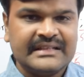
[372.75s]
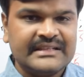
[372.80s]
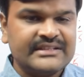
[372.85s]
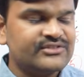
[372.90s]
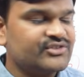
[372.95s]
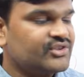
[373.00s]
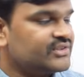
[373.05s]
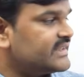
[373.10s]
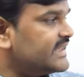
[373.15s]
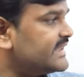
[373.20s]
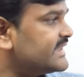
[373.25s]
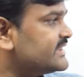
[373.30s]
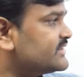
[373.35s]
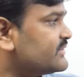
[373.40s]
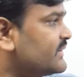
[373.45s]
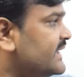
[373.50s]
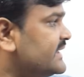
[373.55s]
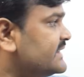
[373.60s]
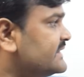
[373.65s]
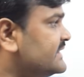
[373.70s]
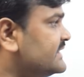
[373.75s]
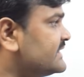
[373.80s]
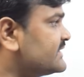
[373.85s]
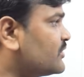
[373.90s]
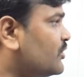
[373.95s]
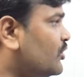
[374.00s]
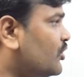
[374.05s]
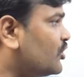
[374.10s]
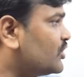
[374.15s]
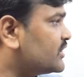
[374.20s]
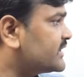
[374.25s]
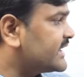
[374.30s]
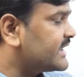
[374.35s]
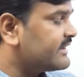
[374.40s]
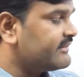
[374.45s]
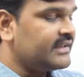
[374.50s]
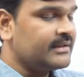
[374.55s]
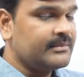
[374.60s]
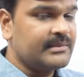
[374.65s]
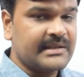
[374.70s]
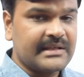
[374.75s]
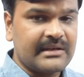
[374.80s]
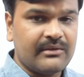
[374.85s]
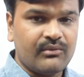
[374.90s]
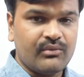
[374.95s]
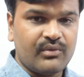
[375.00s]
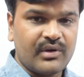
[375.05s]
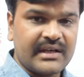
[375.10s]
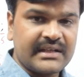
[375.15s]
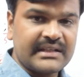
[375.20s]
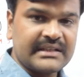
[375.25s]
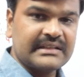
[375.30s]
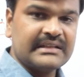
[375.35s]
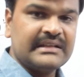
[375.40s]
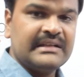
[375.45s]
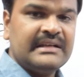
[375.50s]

So, that is why this whole thing will become one